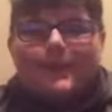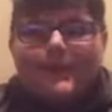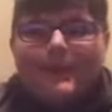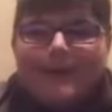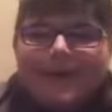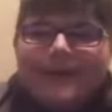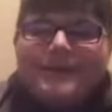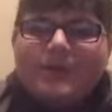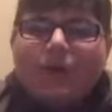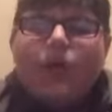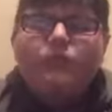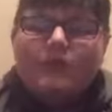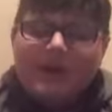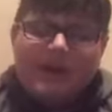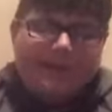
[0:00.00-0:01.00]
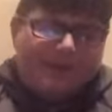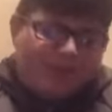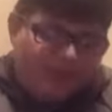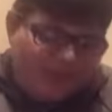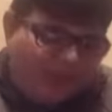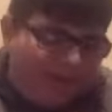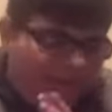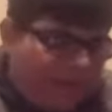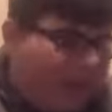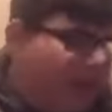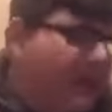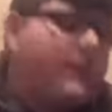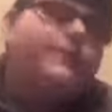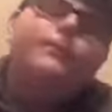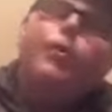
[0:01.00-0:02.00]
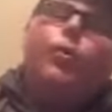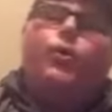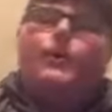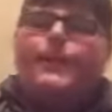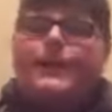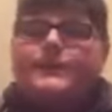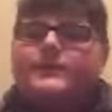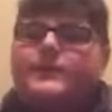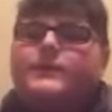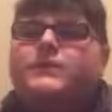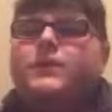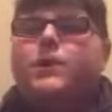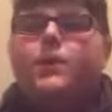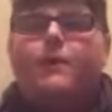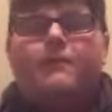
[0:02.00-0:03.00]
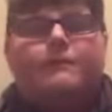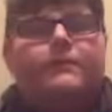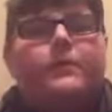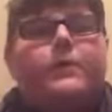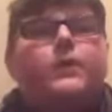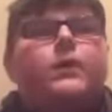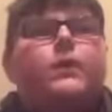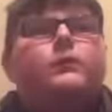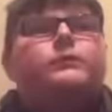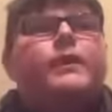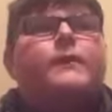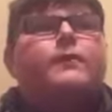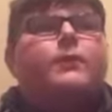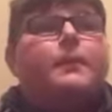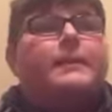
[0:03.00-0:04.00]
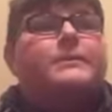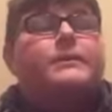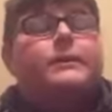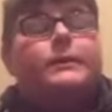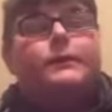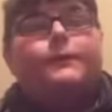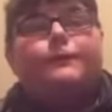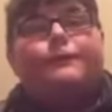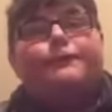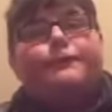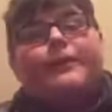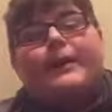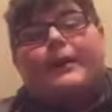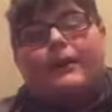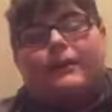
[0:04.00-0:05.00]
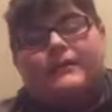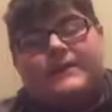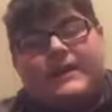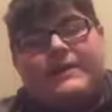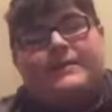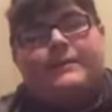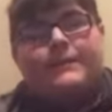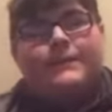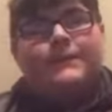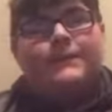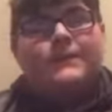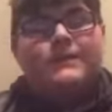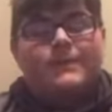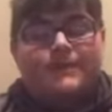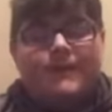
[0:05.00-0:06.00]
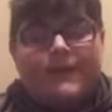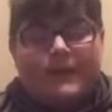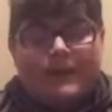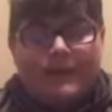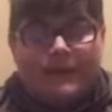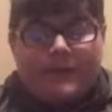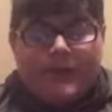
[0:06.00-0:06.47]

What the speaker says: It's alright, but like we need more capacity, so I'm rating capacity 3 out of 10, to be fair.